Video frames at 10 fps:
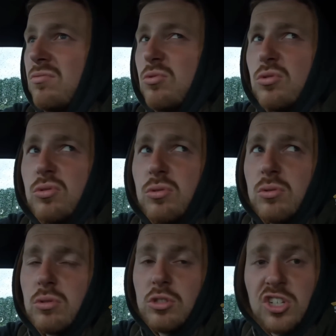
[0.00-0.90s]

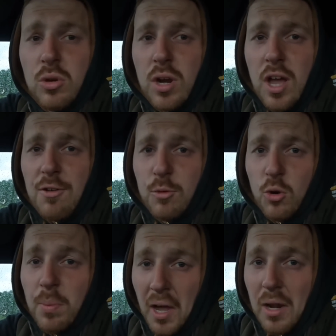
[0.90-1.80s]
two and a half more
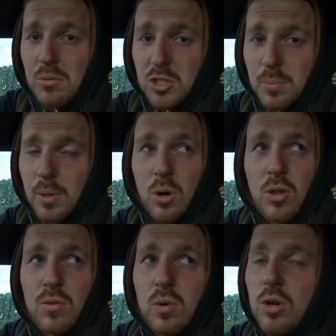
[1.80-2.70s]
panels to put on
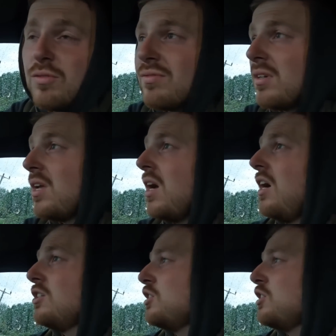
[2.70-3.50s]
the roof and